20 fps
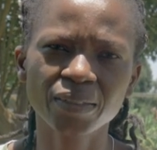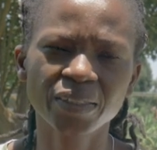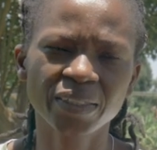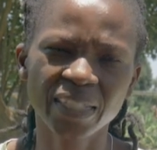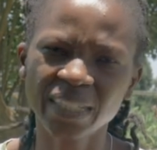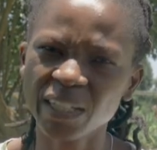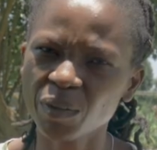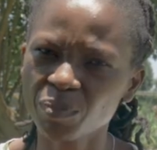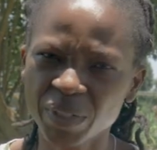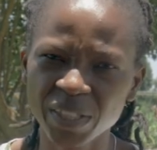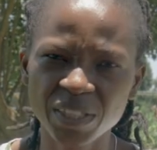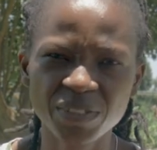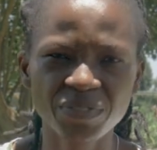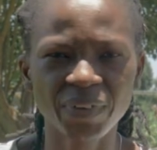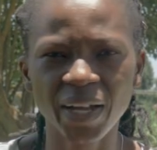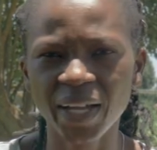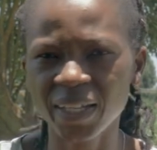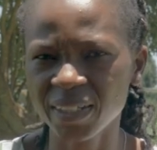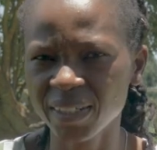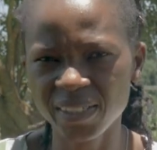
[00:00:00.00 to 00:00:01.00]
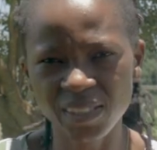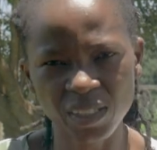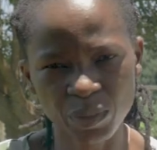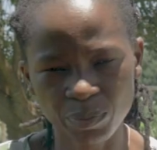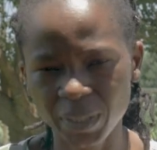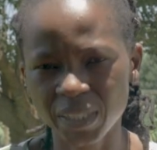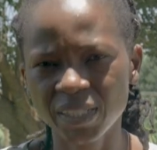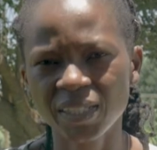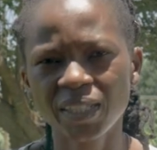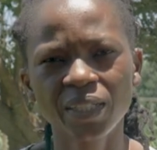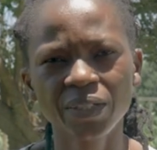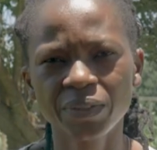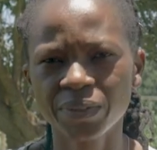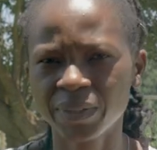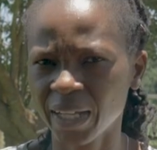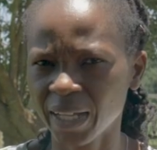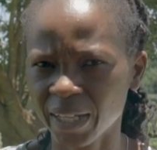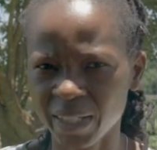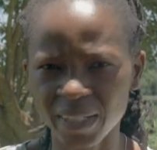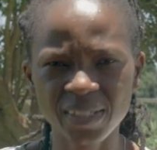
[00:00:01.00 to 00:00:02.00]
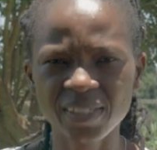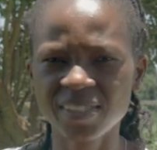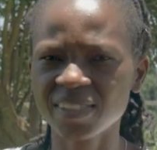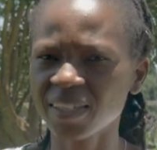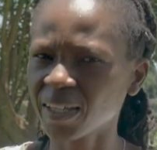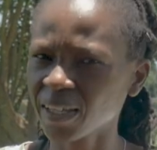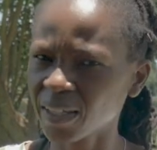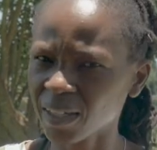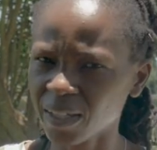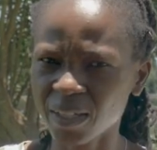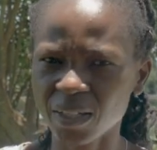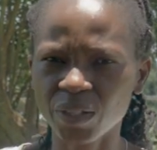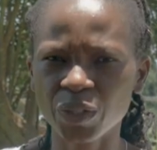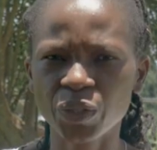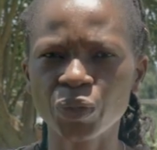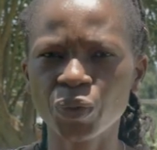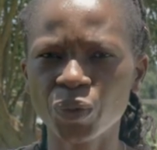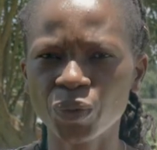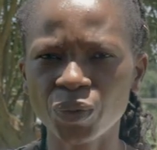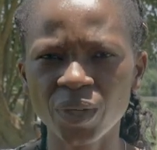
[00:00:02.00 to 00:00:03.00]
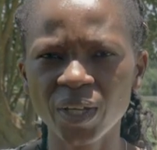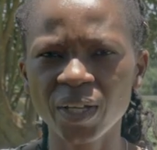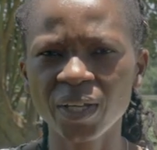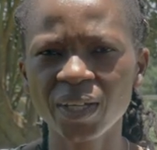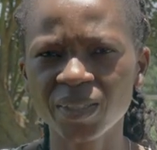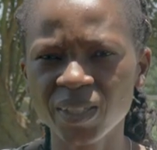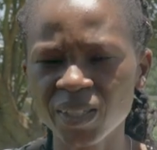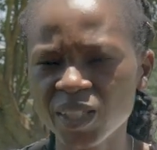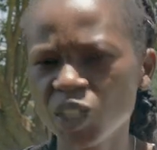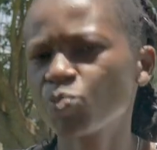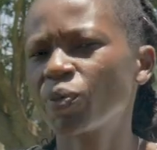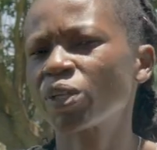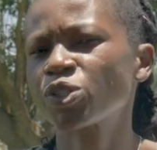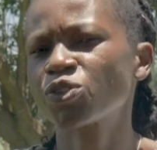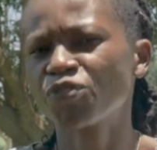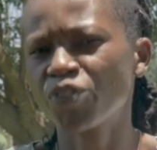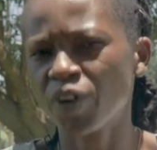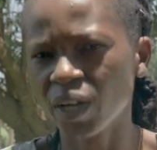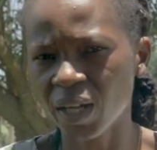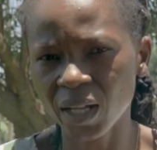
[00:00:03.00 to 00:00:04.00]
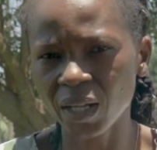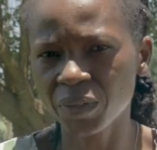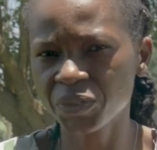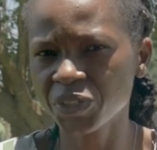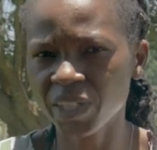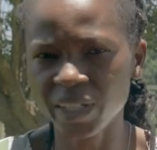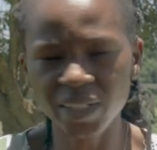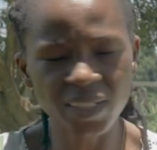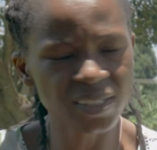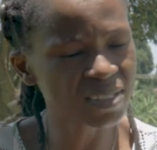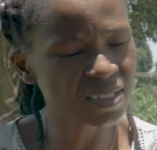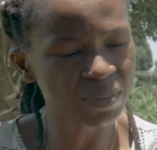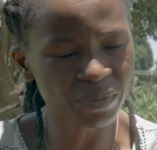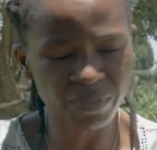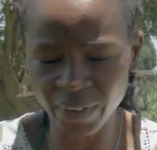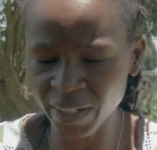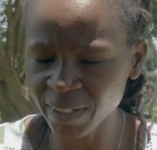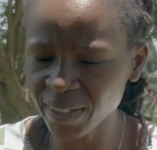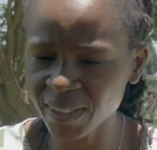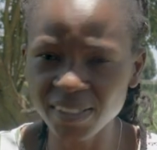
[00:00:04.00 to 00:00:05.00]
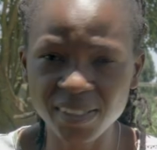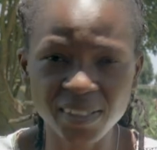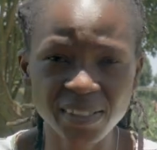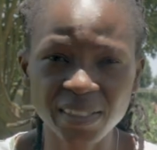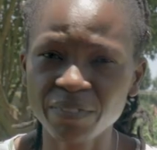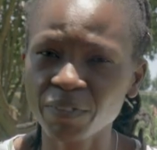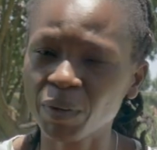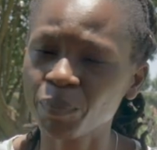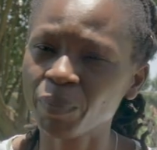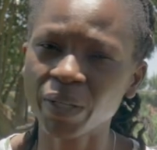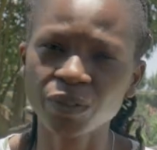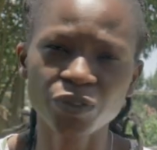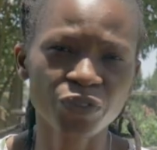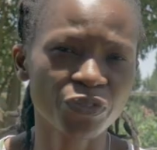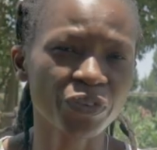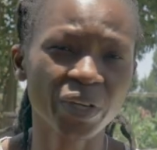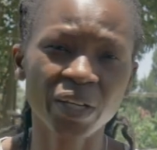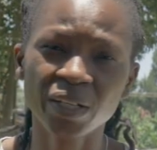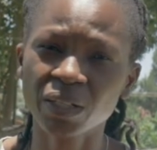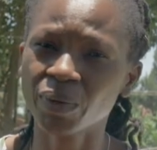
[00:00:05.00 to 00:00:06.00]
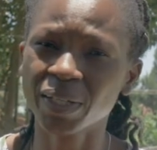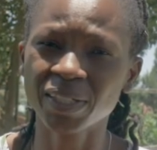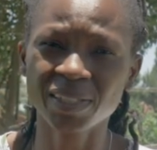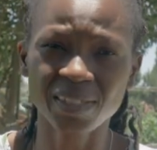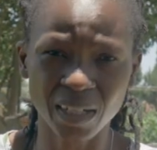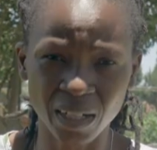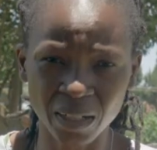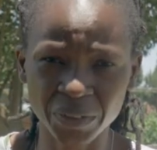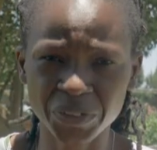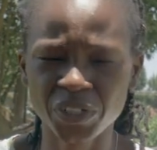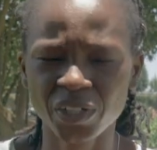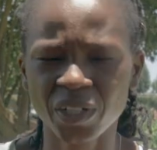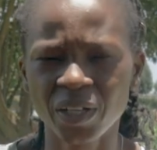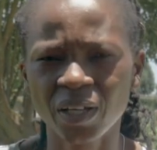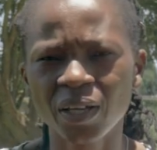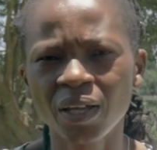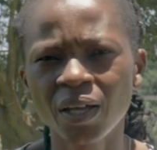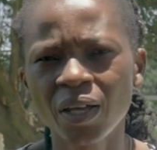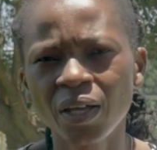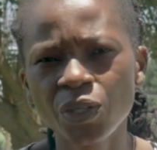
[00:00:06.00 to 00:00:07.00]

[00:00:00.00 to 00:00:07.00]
gender-based violence in particular, and say, you know, this is part of our culture. It's, violence is never part of anyone's culture.